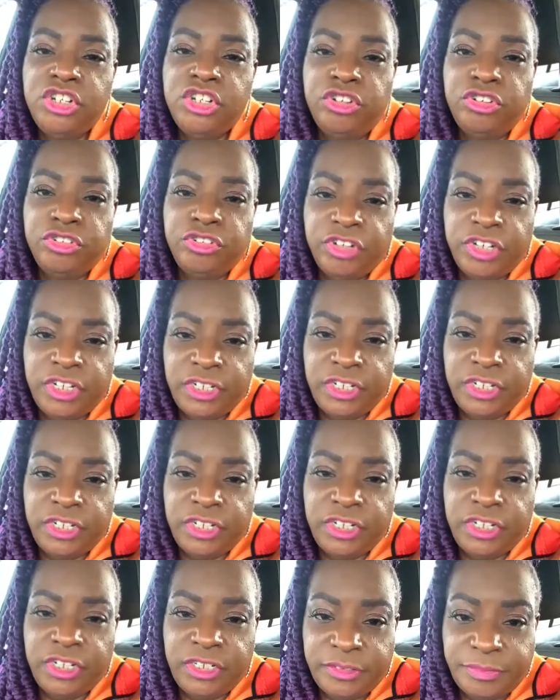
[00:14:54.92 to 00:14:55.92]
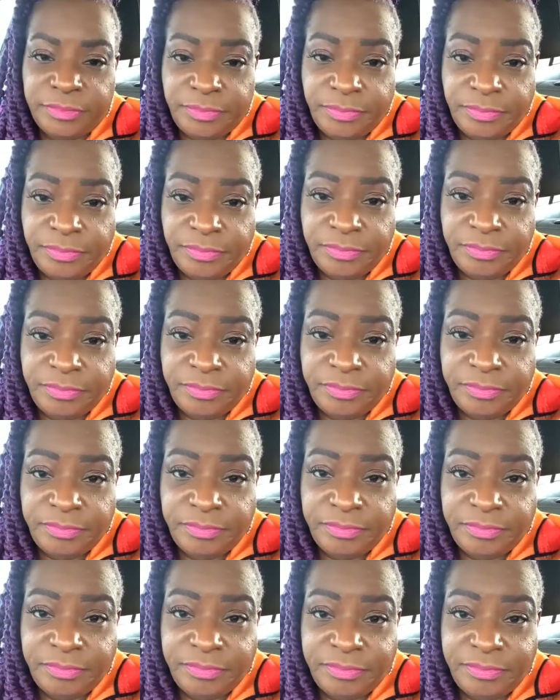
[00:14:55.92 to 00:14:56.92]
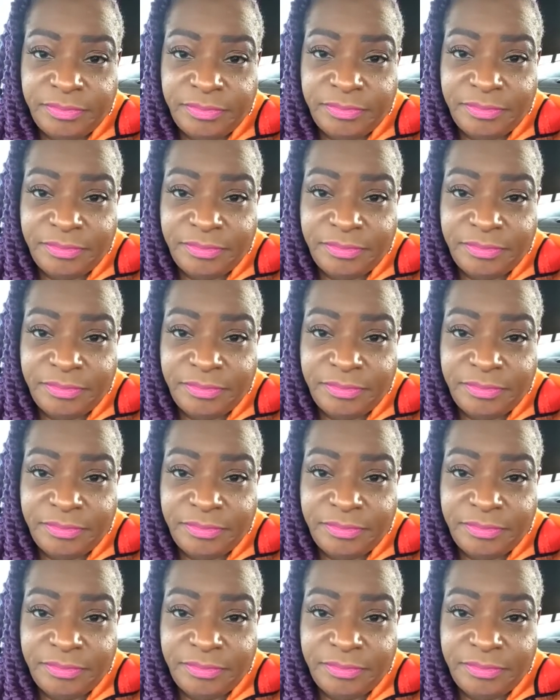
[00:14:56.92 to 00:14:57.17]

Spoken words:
like that. Shoot. I